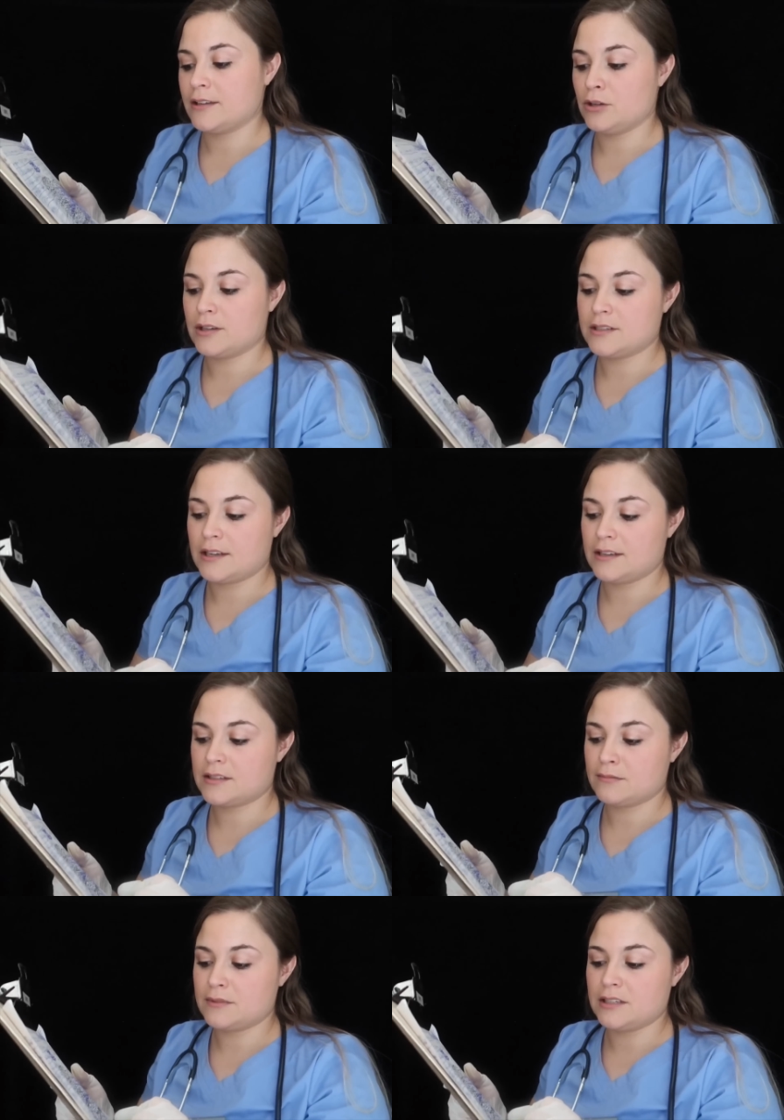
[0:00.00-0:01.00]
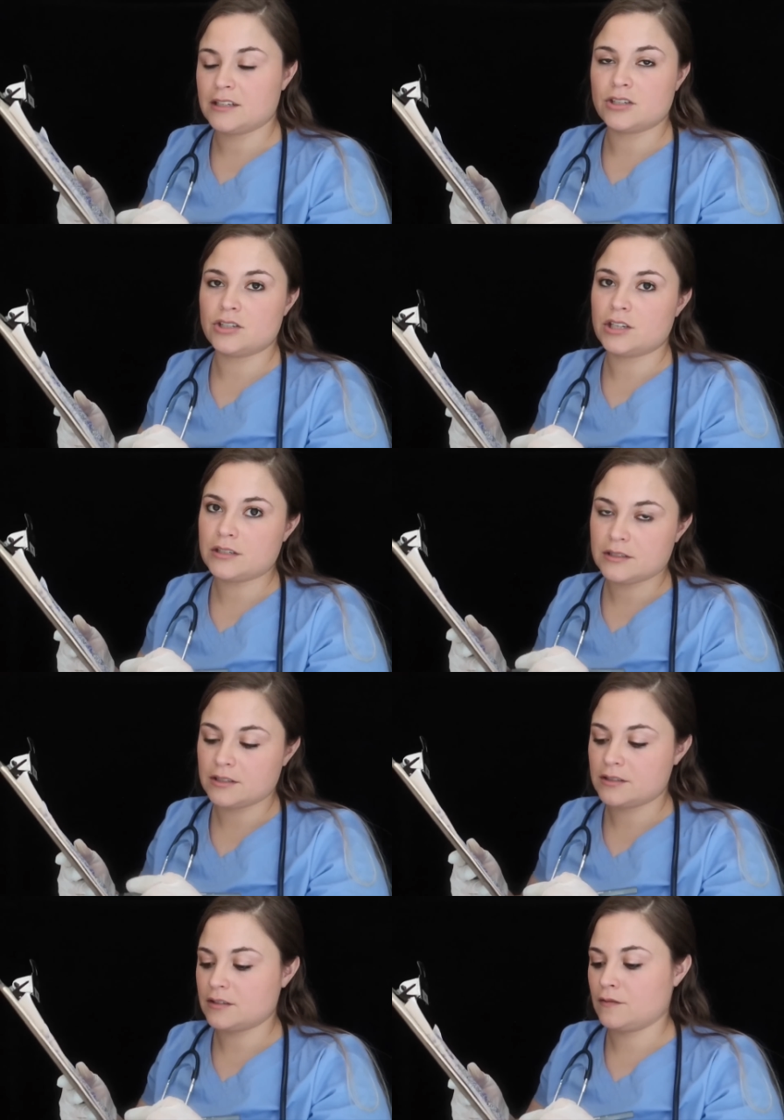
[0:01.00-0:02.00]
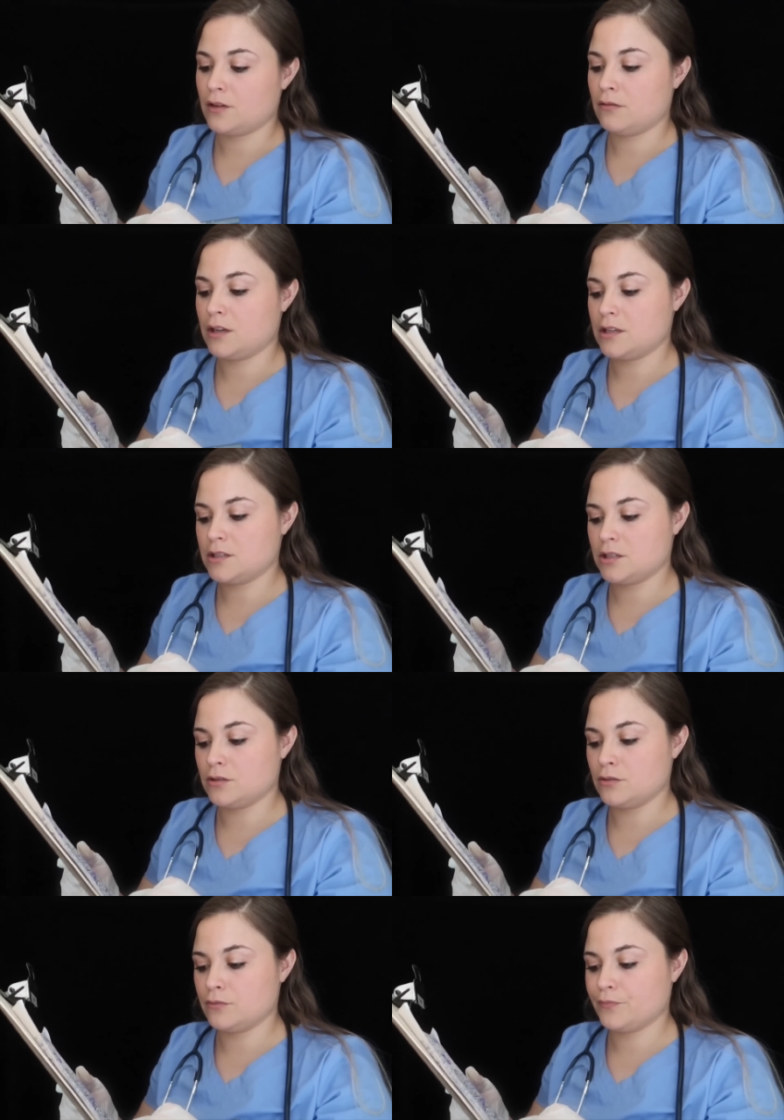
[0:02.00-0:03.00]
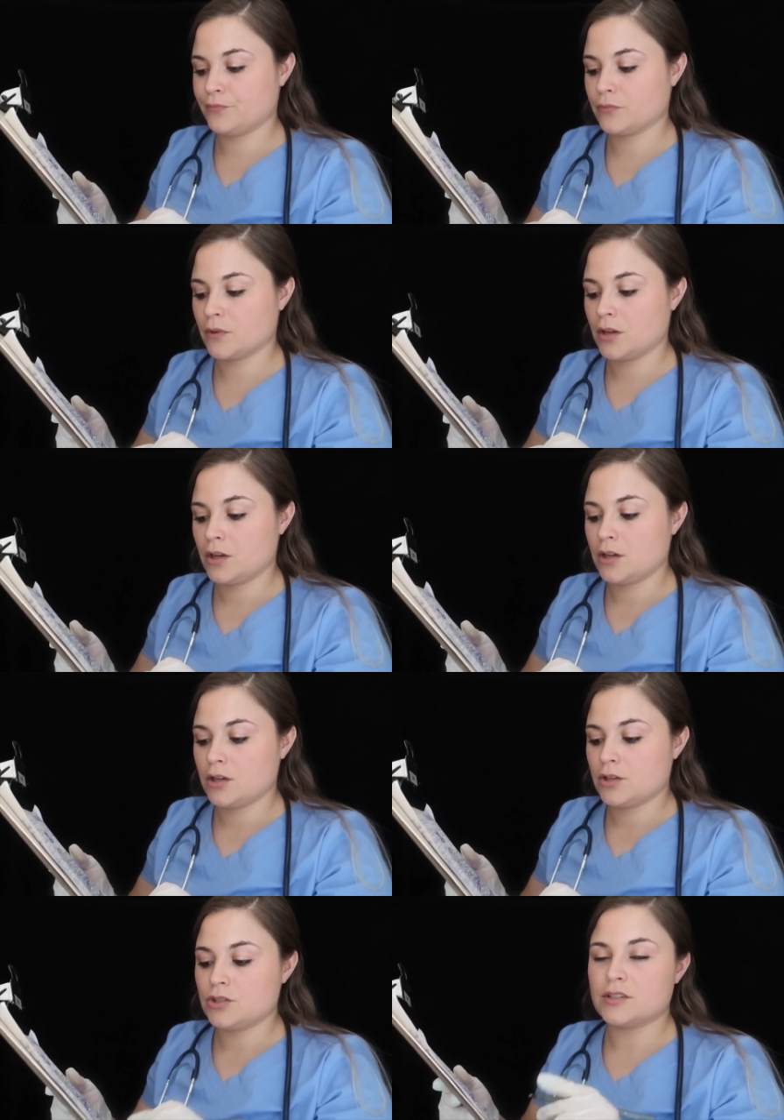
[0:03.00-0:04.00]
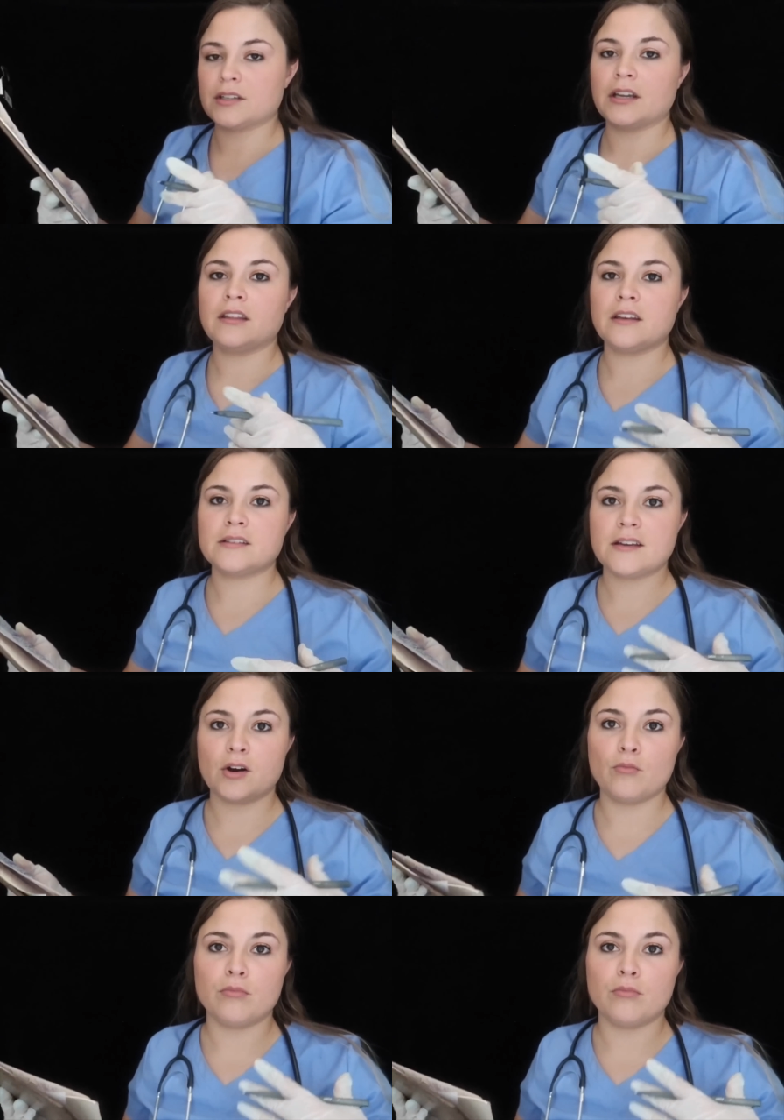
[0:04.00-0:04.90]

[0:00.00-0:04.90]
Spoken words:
And you can take some decongestants if you need to. Just anything to